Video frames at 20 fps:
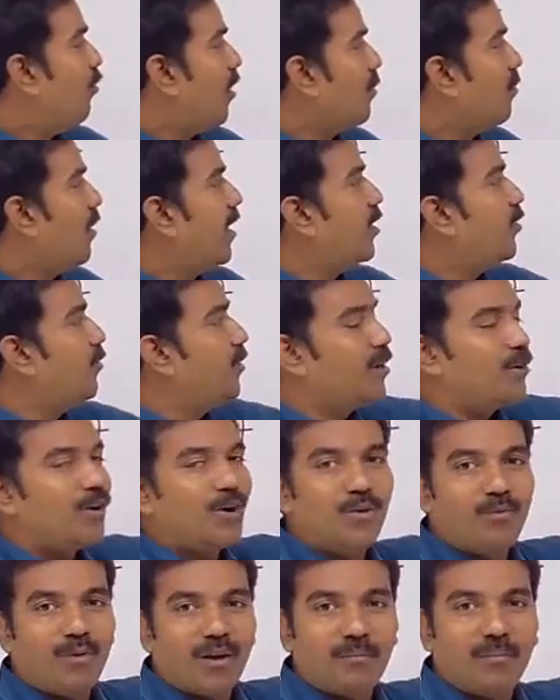1 by 2
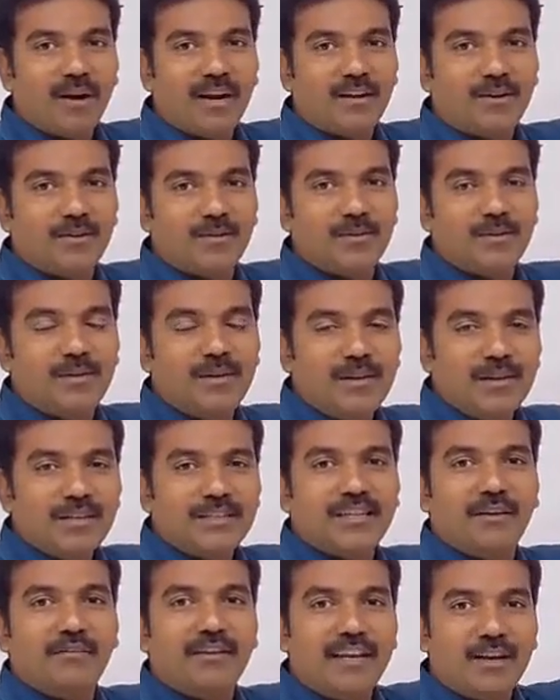equal to 1 by 2.
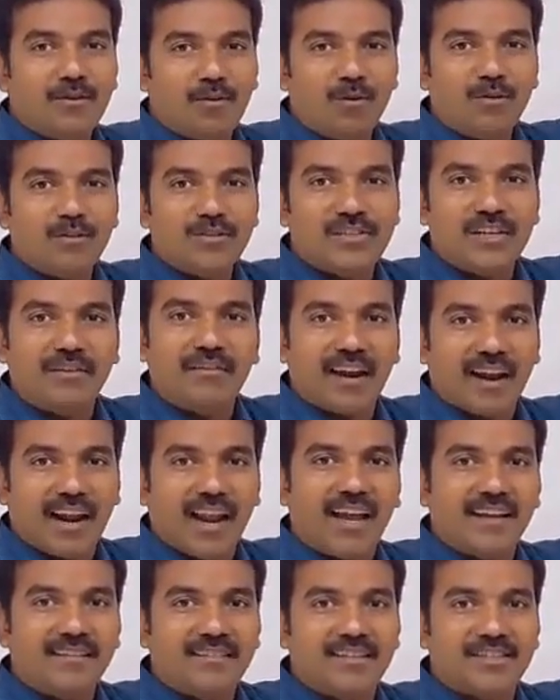7 equal to
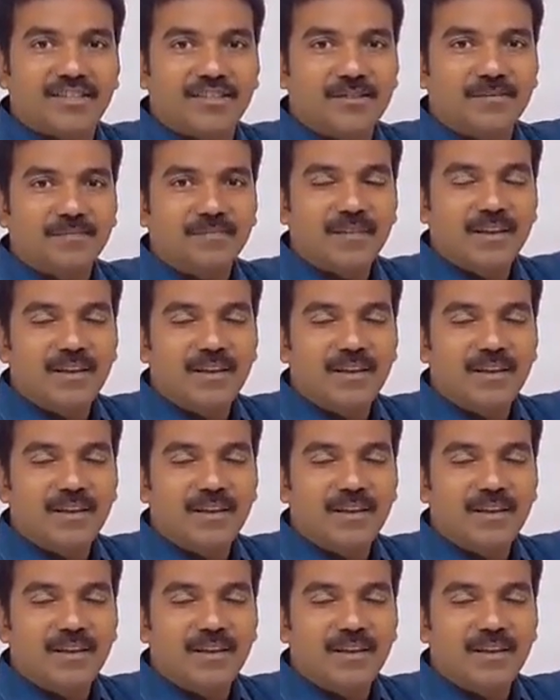7 like this.